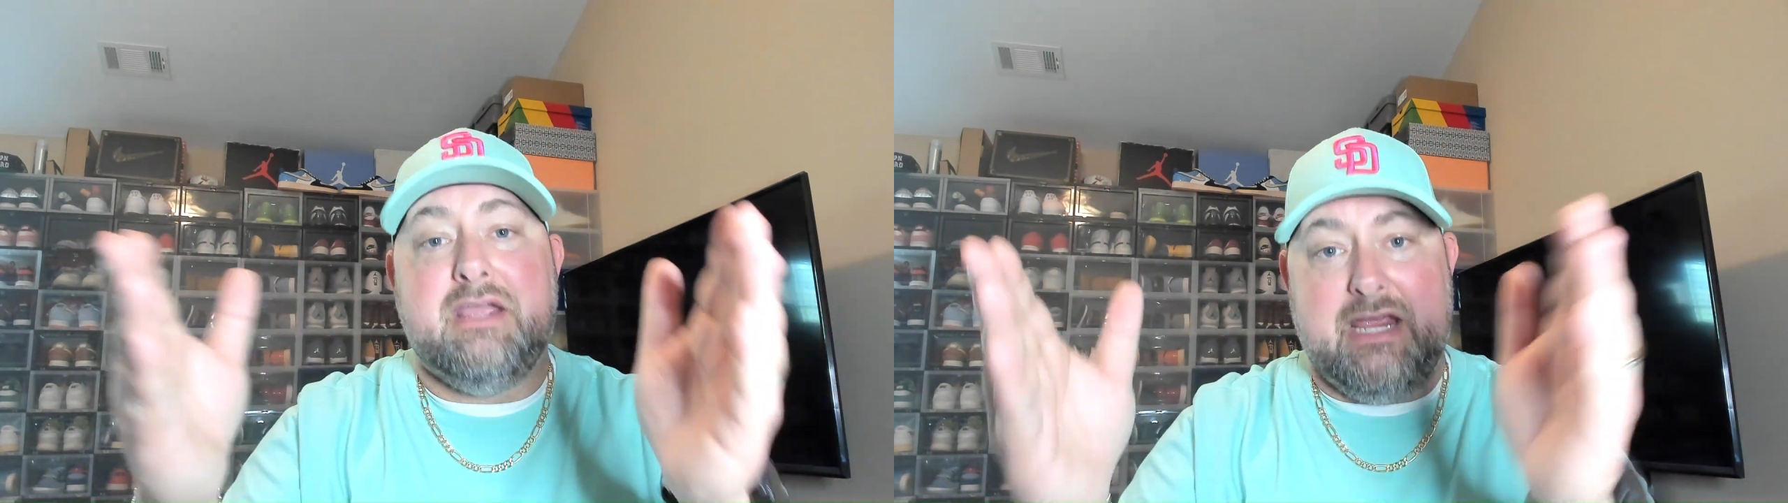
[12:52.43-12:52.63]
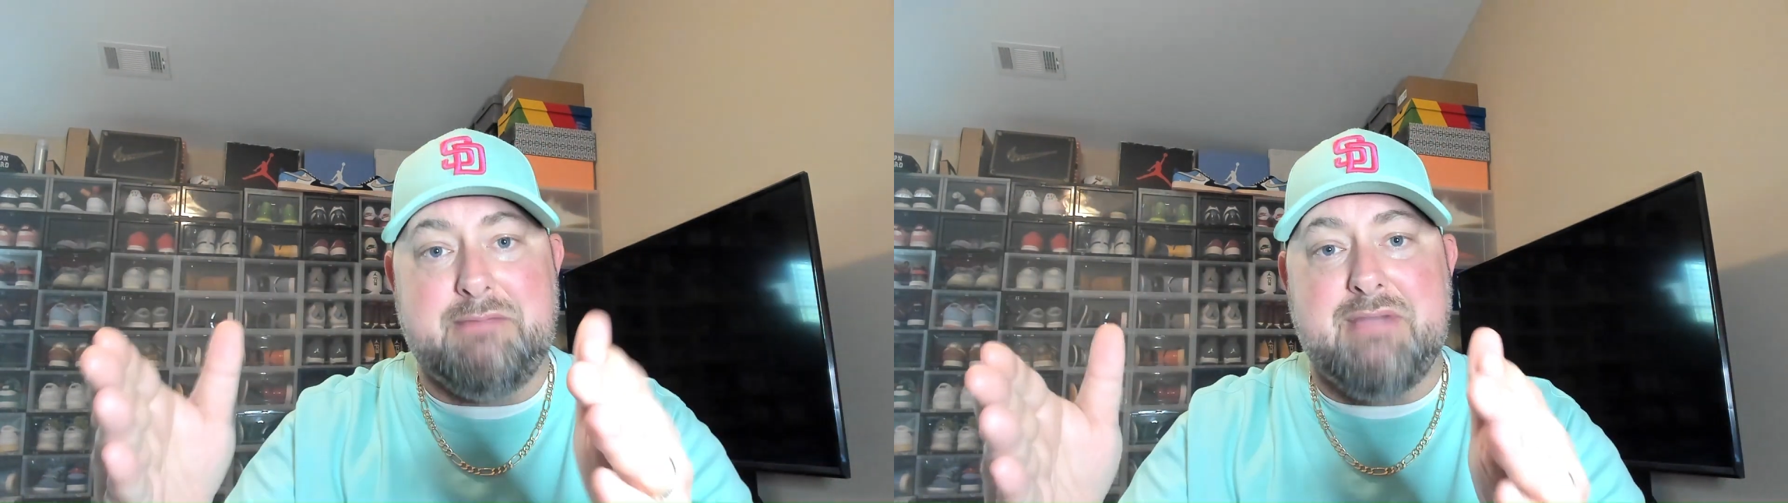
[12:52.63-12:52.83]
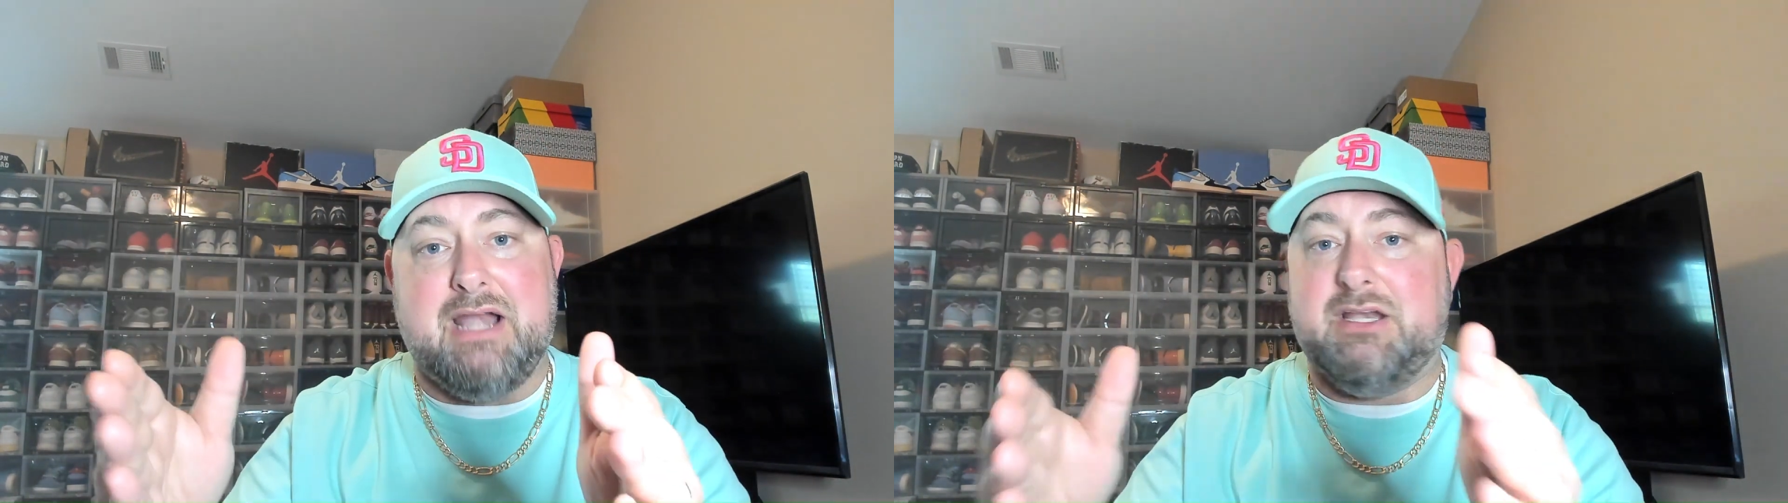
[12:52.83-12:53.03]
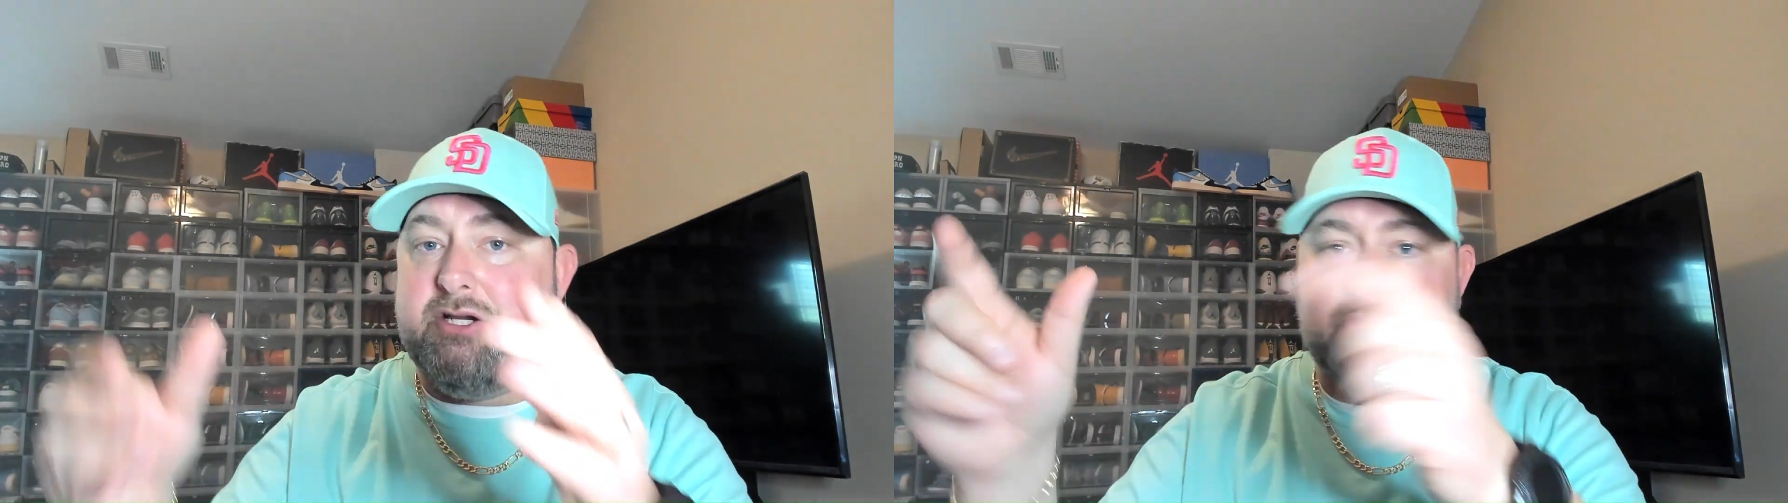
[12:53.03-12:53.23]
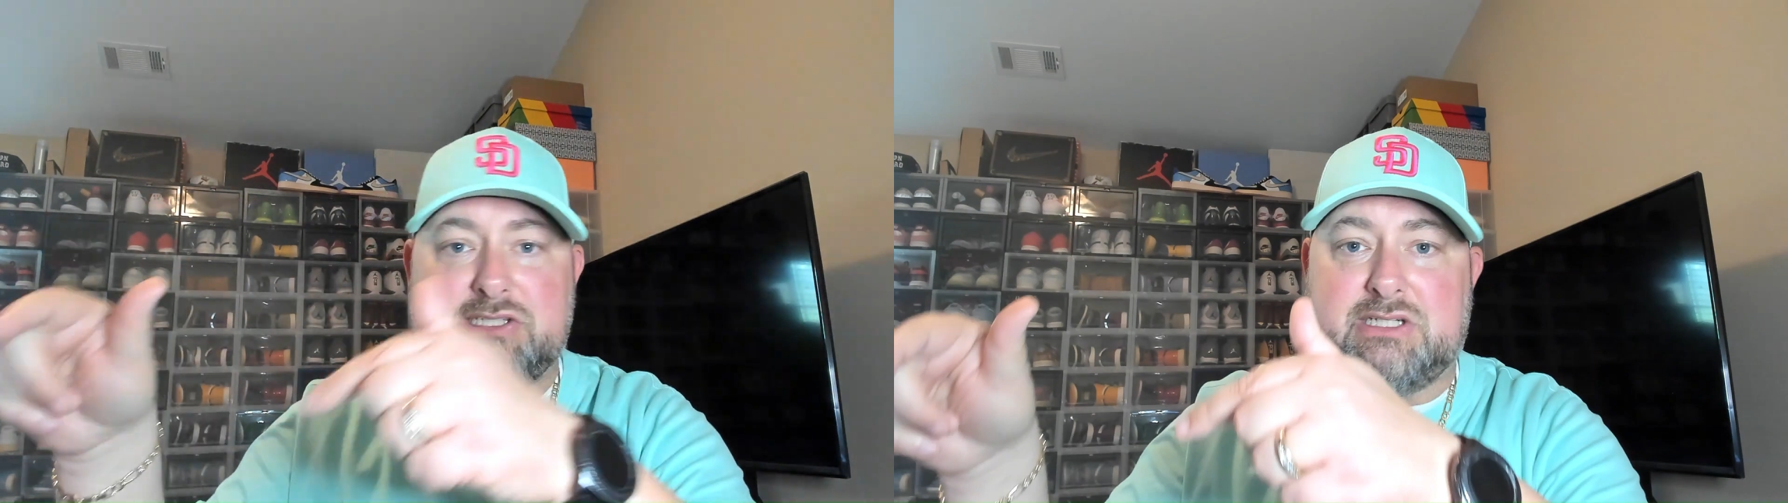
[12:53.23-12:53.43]
Anybody
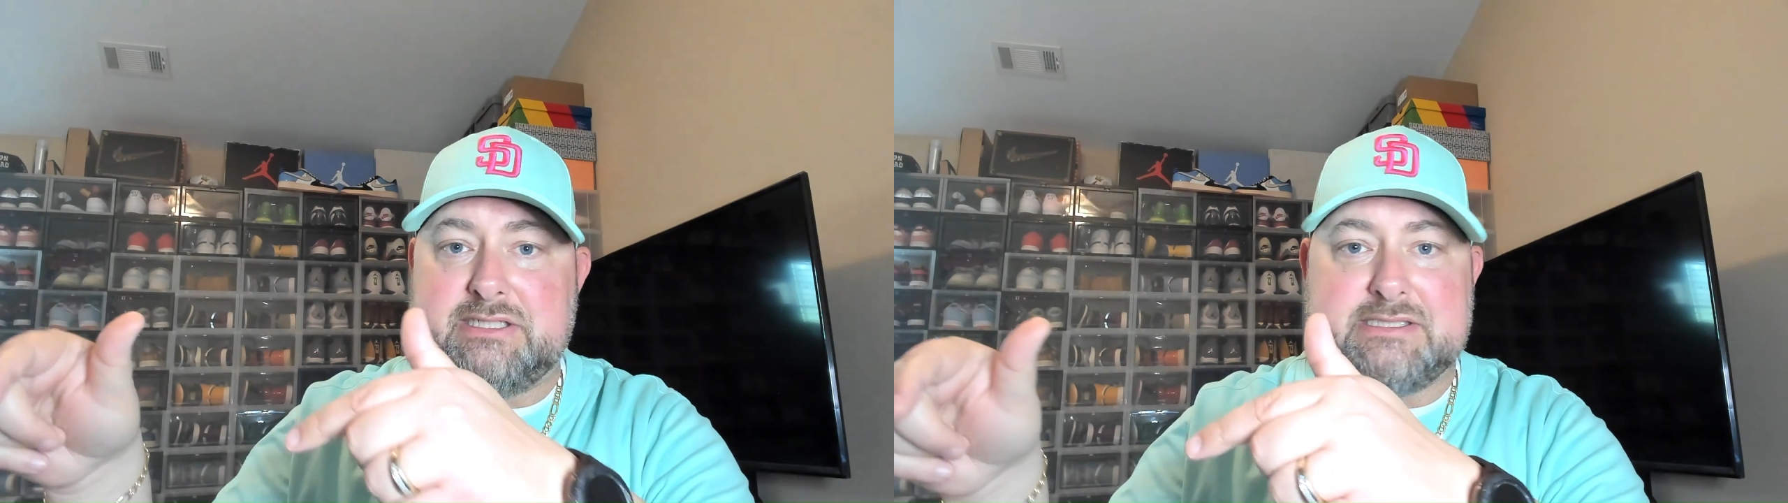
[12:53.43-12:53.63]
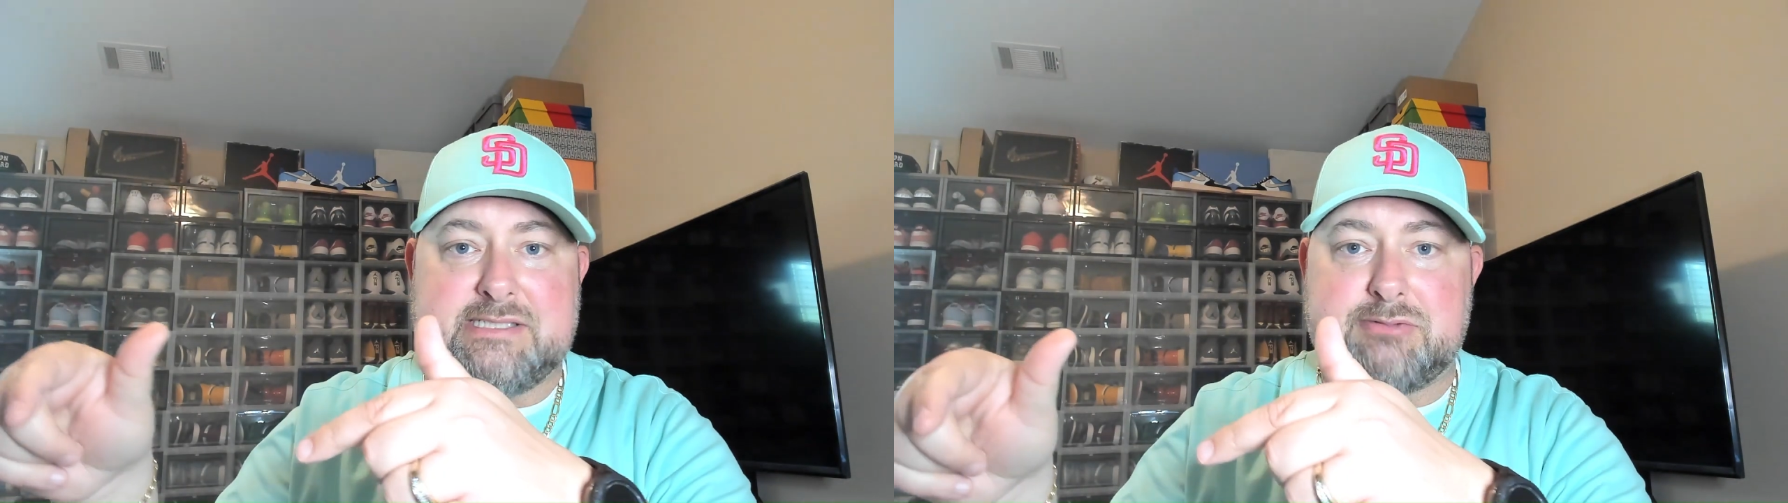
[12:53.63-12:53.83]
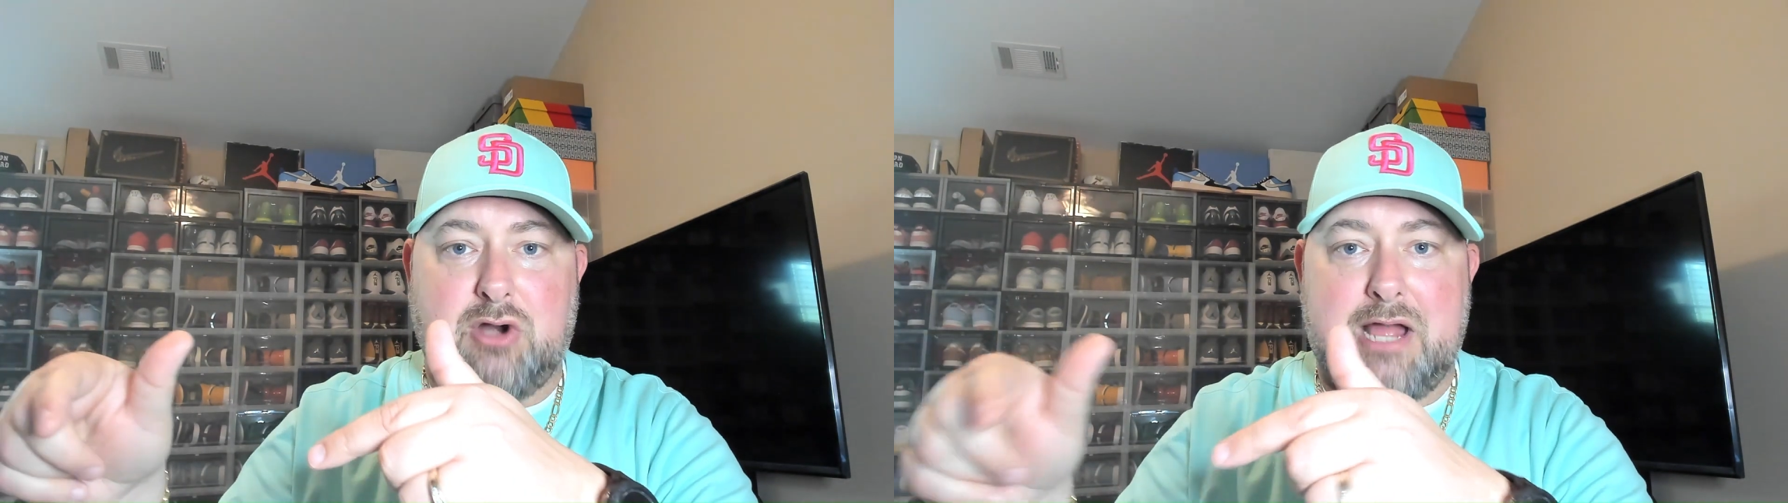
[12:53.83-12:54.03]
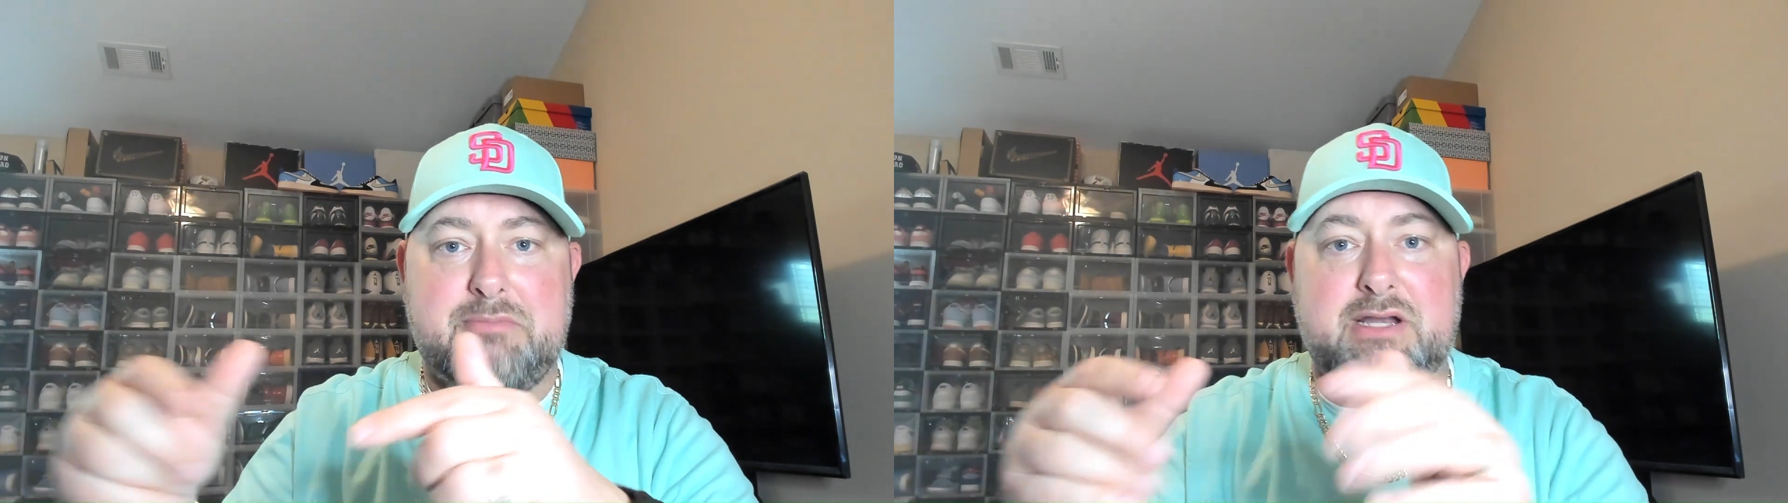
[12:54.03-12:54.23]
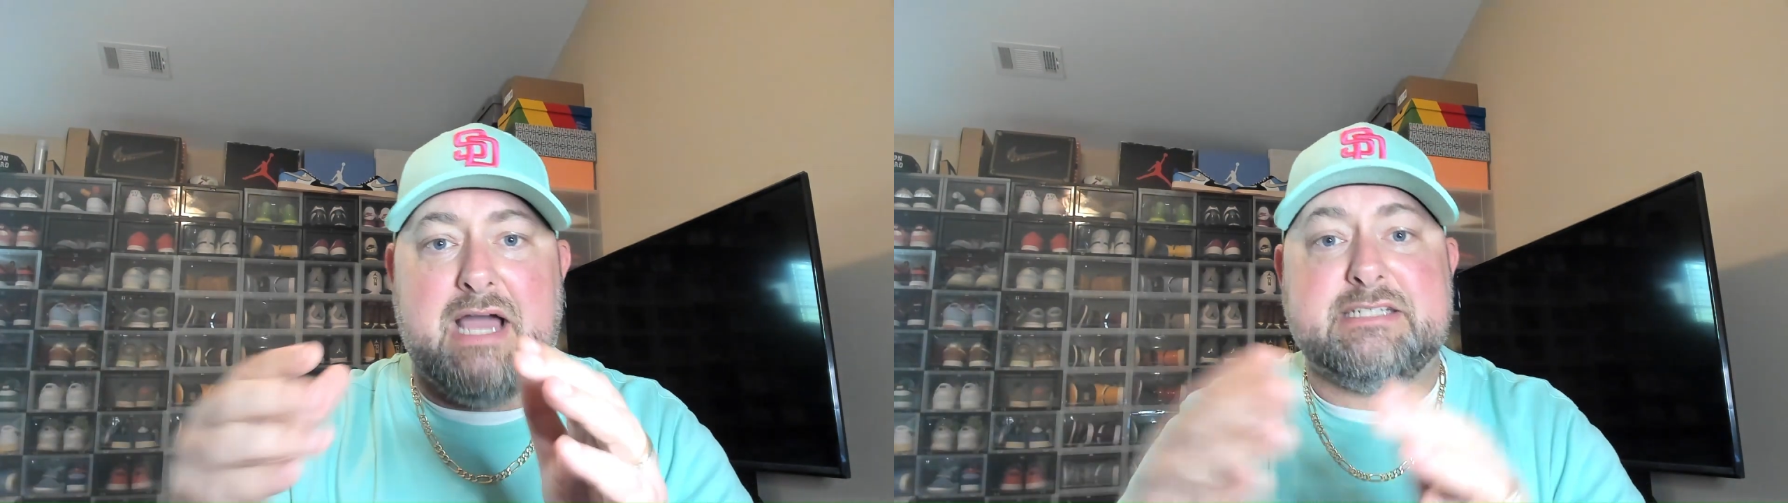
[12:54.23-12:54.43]
new, just click the subscribe button.